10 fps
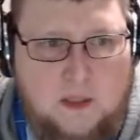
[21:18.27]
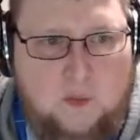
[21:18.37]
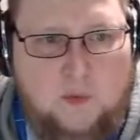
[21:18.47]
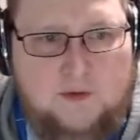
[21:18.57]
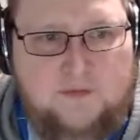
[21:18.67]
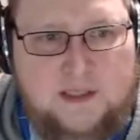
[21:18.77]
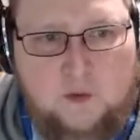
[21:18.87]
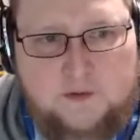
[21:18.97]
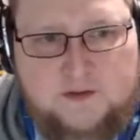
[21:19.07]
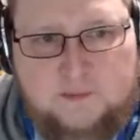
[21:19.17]
One of the
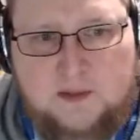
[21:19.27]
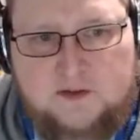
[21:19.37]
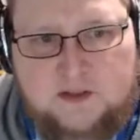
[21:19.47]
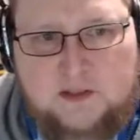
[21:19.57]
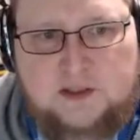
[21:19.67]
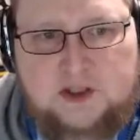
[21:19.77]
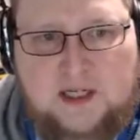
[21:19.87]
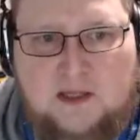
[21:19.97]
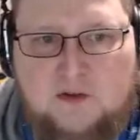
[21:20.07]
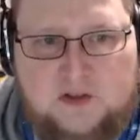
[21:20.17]
oldest military
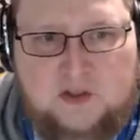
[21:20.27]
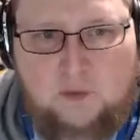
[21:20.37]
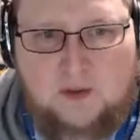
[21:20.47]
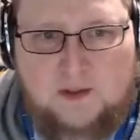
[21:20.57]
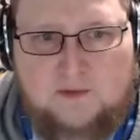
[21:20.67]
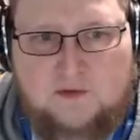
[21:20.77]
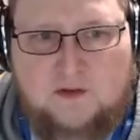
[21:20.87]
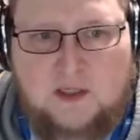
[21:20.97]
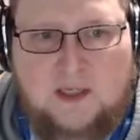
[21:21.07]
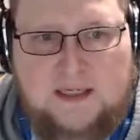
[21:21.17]
challenge coins
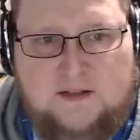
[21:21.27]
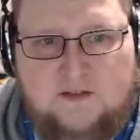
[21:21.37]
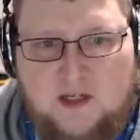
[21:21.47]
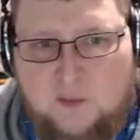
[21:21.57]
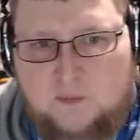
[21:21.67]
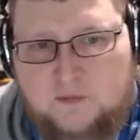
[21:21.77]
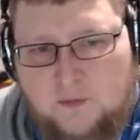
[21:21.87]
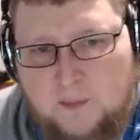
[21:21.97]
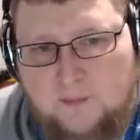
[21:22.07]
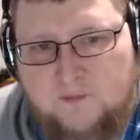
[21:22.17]
is known
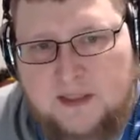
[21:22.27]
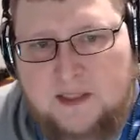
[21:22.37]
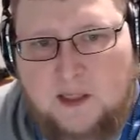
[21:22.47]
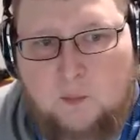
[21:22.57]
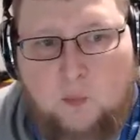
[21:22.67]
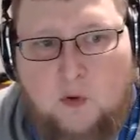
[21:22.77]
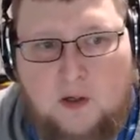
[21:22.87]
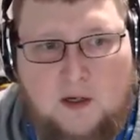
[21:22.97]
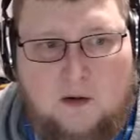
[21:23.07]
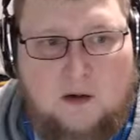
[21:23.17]
from the Vietnam
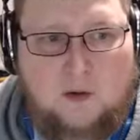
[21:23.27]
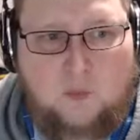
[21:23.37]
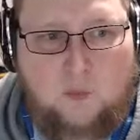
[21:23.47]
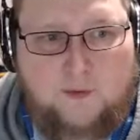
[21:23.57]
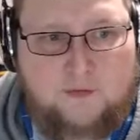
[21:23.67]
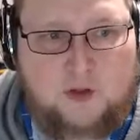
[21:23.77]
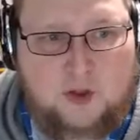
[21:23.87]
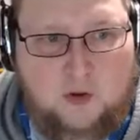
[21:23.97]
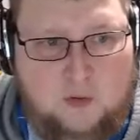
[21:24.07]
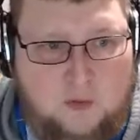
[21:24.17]
War era with
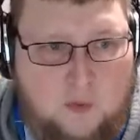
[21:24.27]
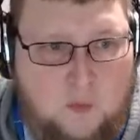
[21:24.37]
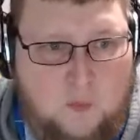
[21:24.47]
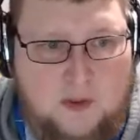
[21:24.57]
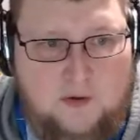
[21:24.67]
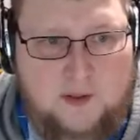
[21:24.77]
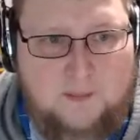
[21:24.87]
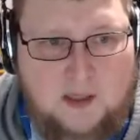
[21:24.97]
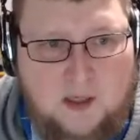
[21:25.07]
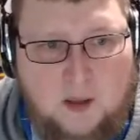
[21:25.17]
Colonel
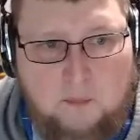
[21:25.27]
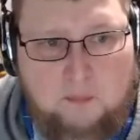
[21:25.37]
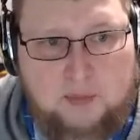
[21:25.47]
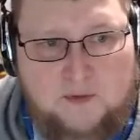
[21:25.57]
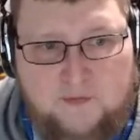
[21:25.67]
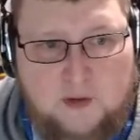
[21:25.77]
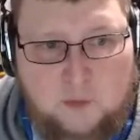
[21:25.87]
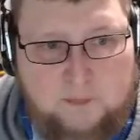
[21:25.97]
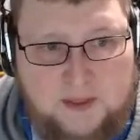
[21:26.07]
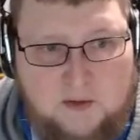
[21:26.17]
William
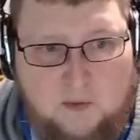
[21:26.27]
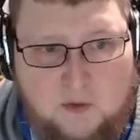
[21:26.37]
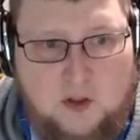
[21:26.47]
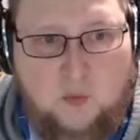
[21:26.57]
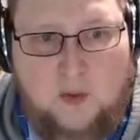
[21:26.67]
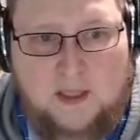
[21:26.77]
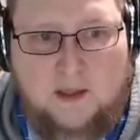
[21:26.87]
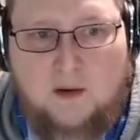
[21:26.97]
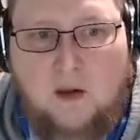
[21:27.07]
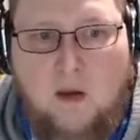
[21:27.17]
Buffalo Bill Quinn,